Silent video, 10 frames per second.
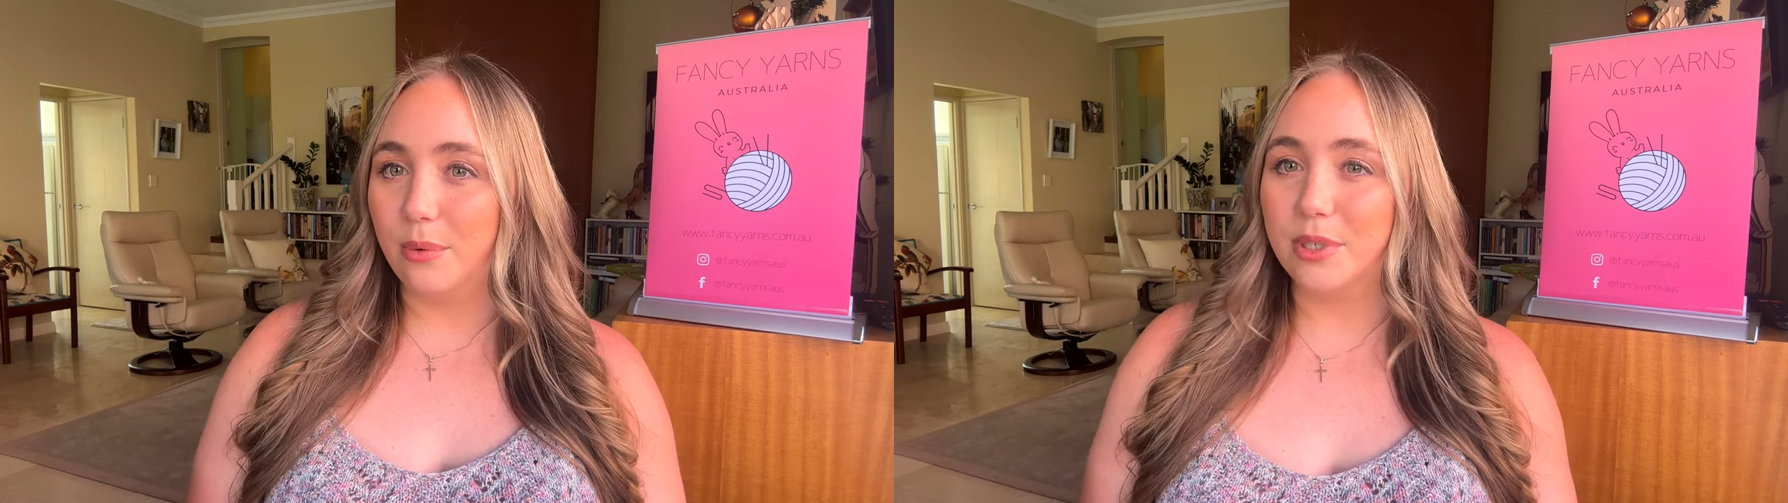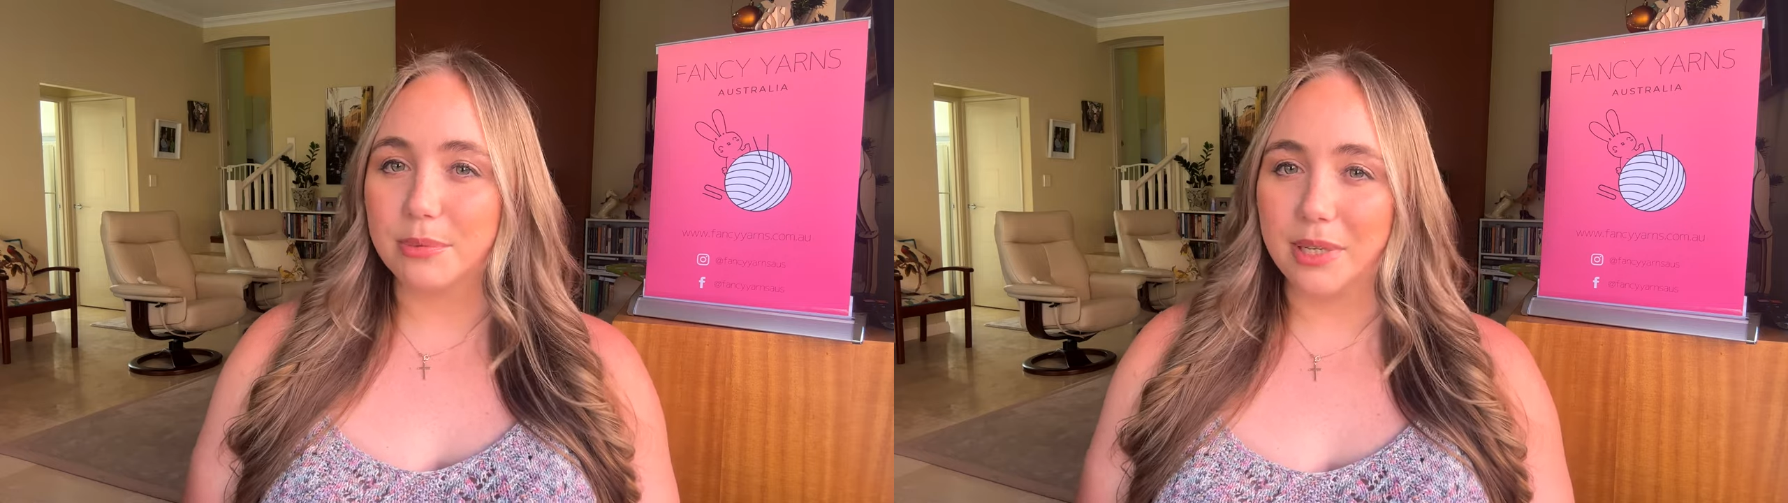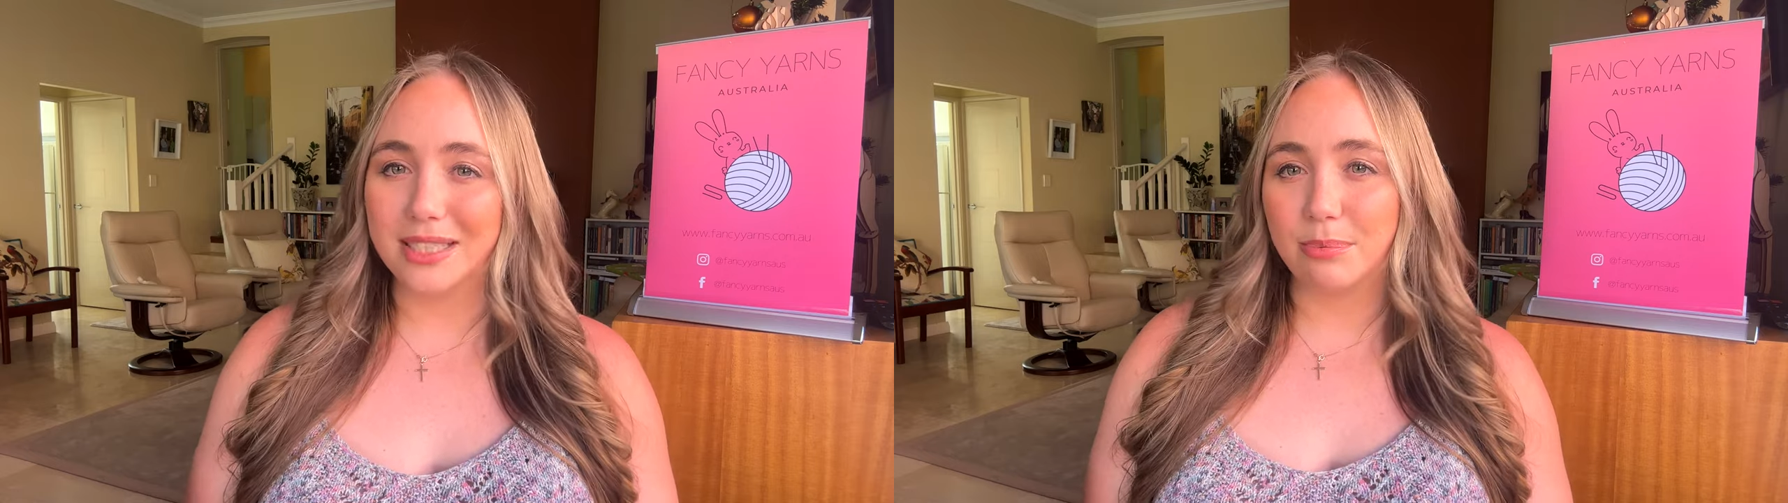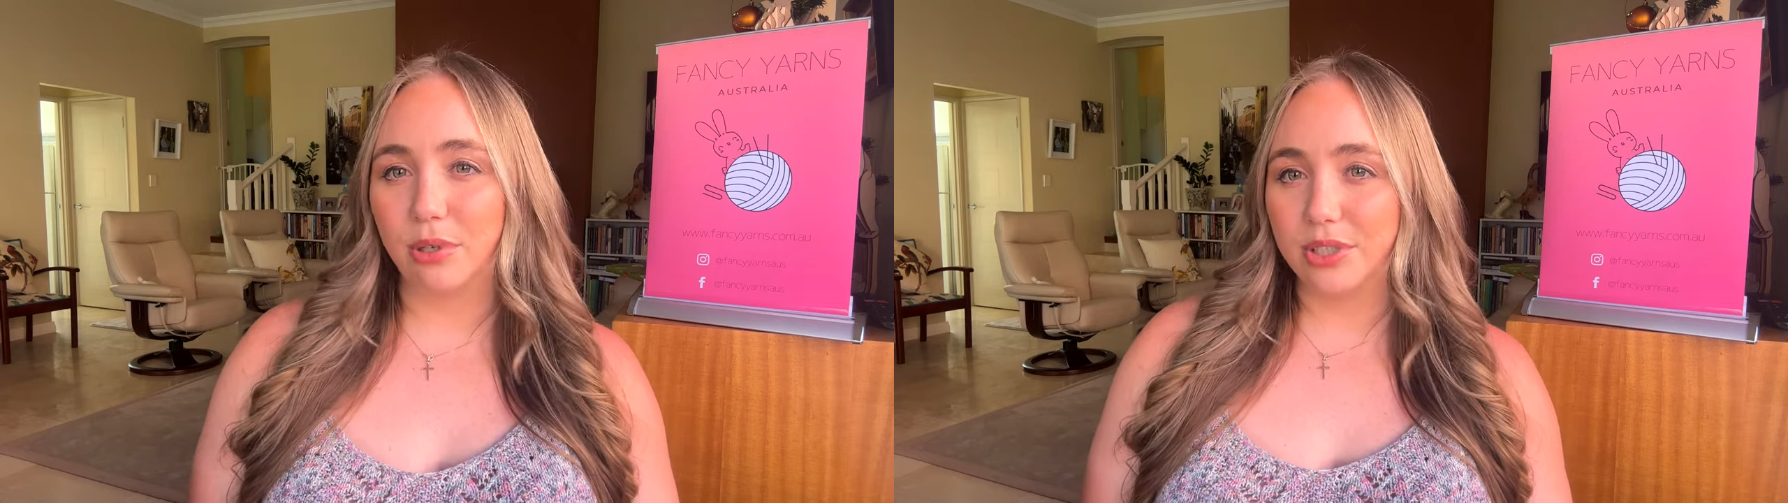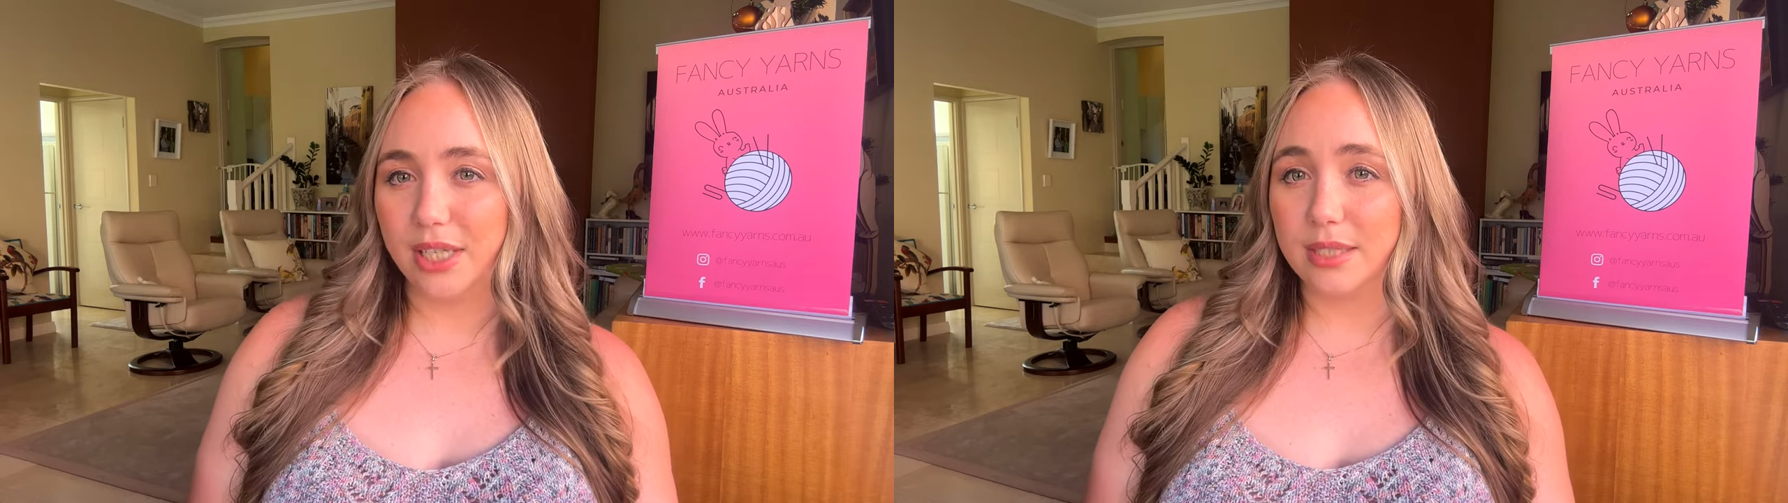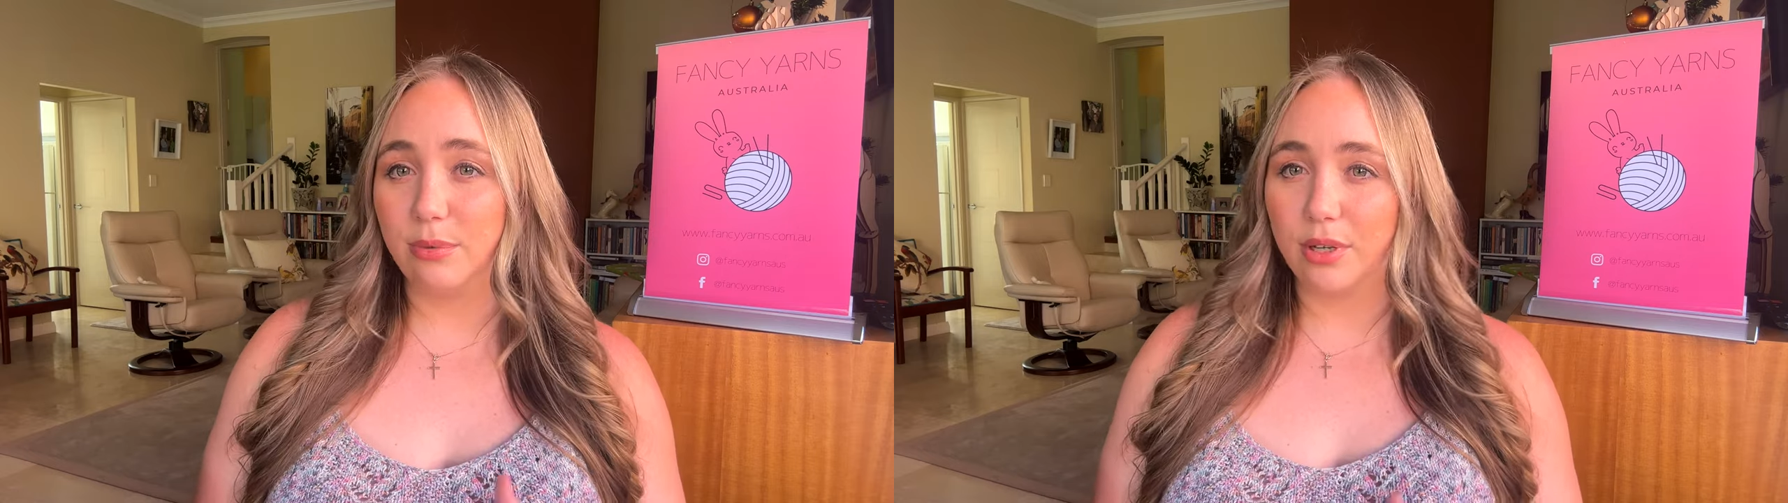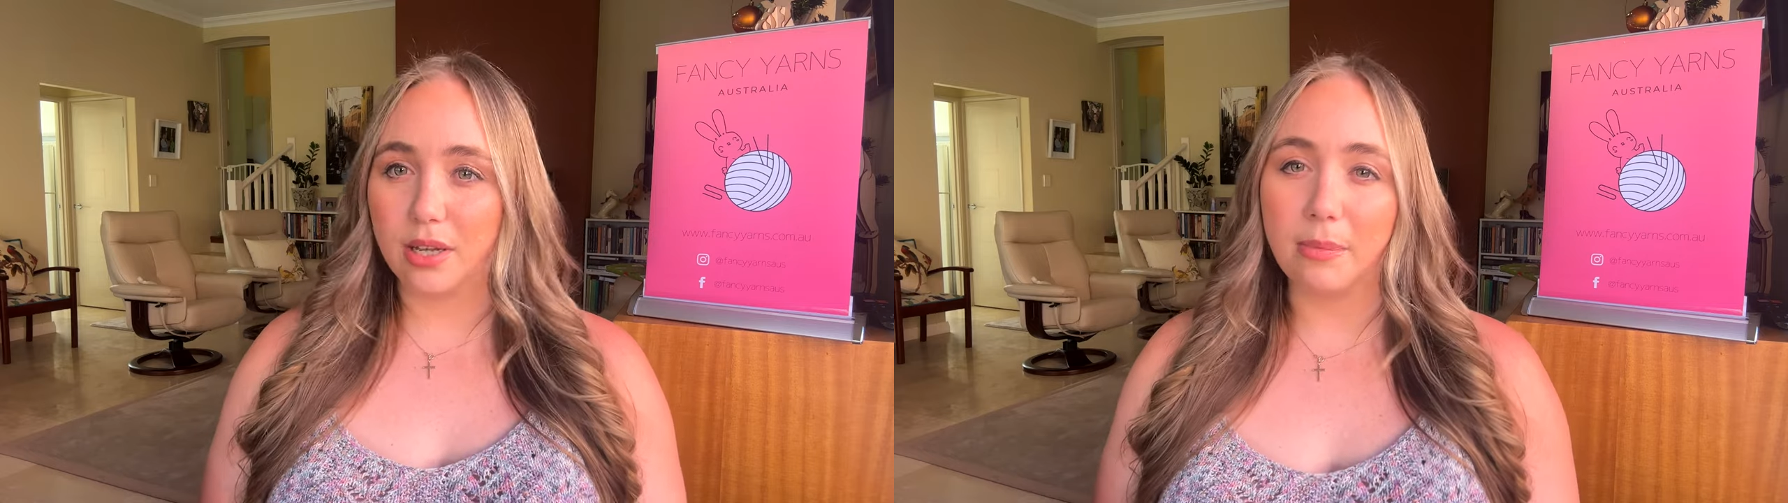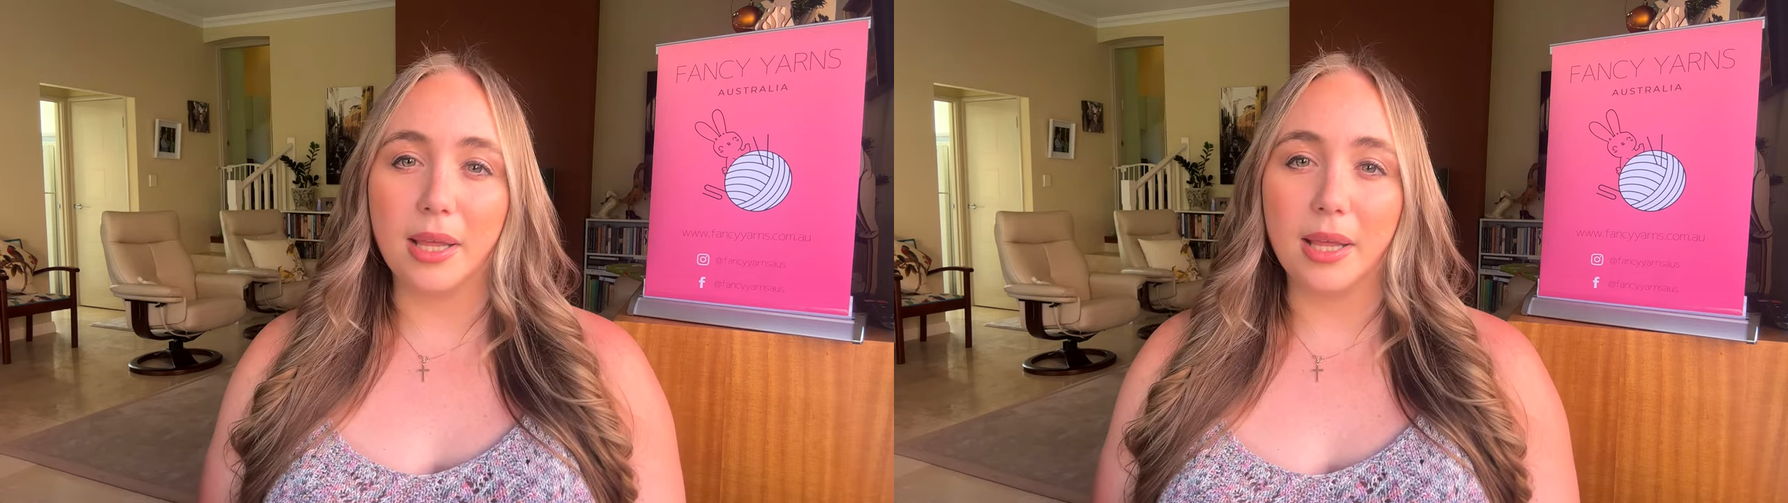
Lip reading: which means projects work up